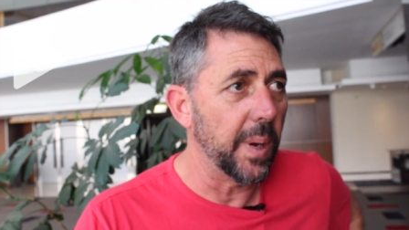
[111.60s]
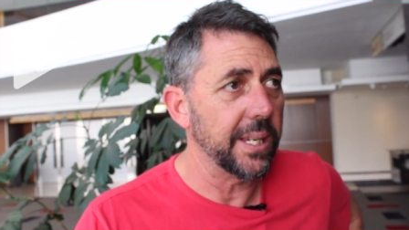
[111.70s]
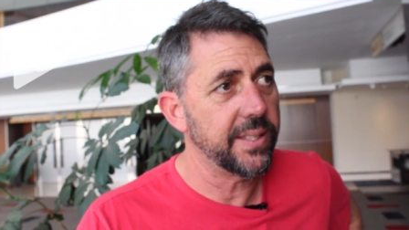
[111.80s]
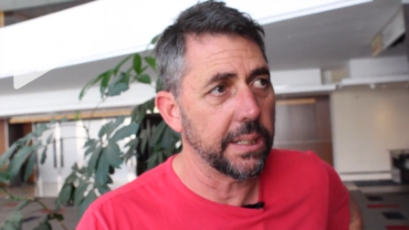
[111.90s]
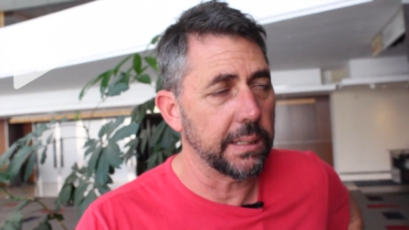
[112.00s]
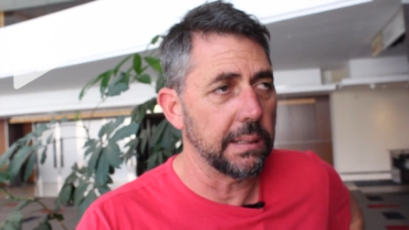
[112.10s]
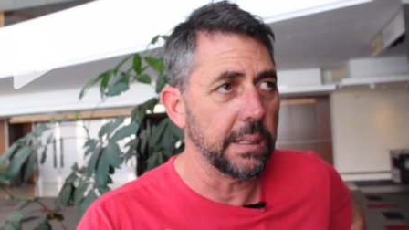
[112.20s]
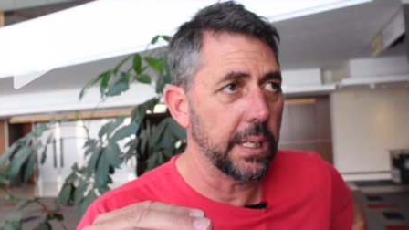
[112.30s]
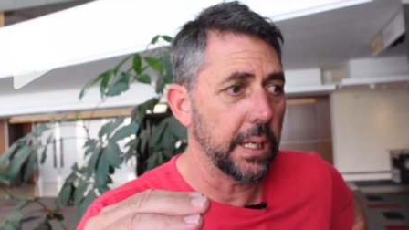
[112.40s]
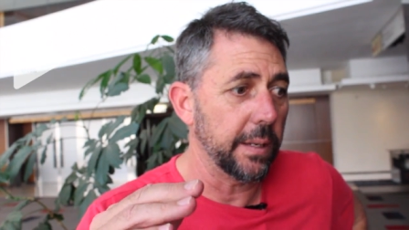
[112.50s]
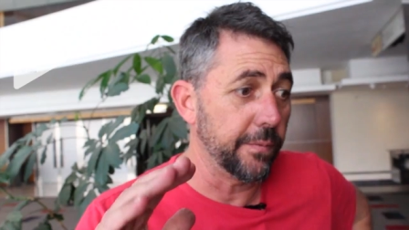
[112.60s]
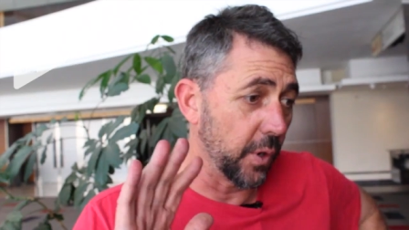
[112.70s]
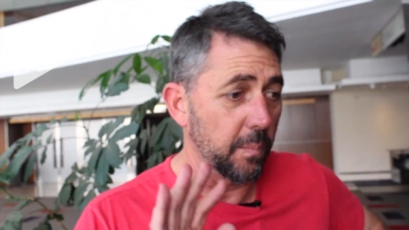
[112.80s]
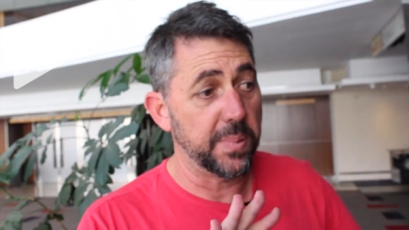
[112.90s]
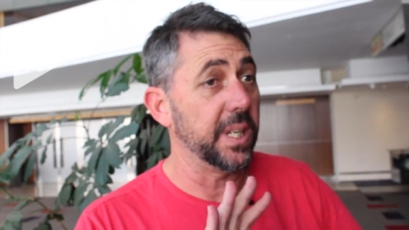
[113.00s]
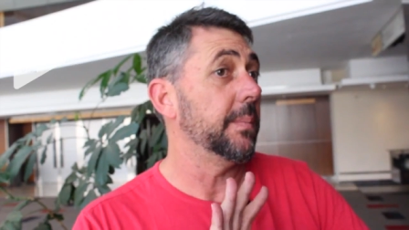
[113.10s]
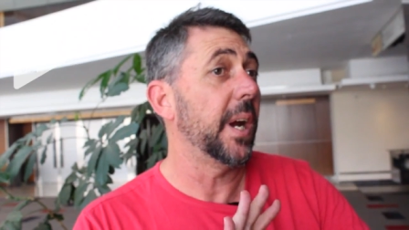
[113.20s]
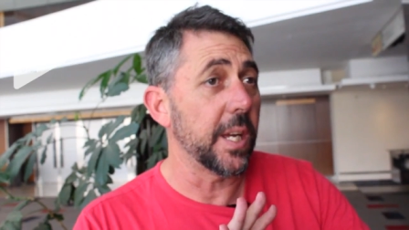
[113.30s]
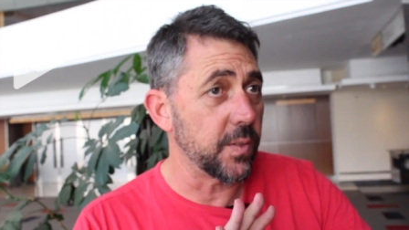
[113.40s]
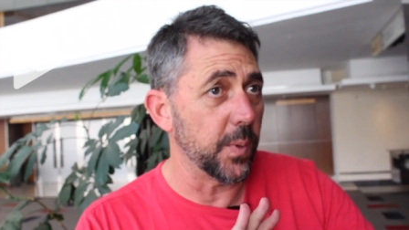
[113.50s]
basically from Peter
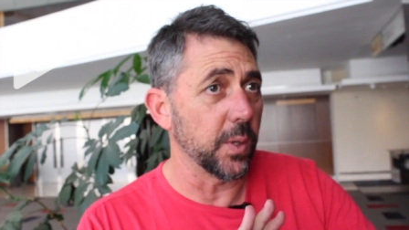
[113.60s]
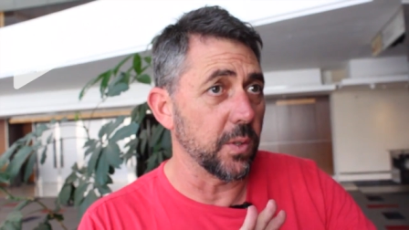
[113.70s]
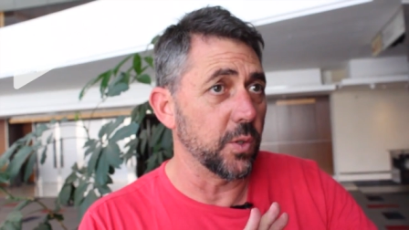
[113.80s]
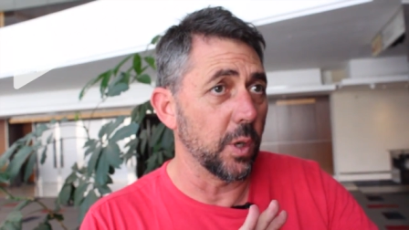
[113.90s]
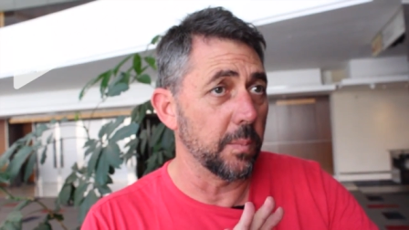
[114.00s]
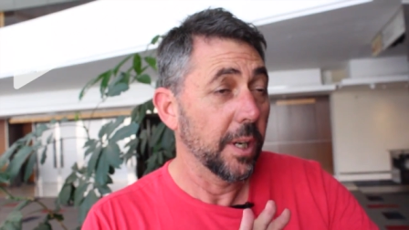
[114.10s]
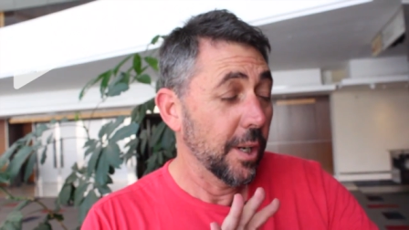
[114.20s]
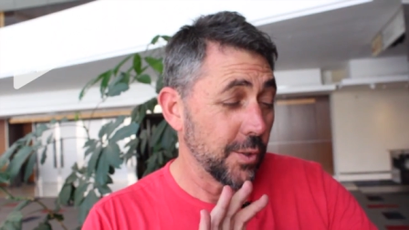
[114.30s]
to Durban.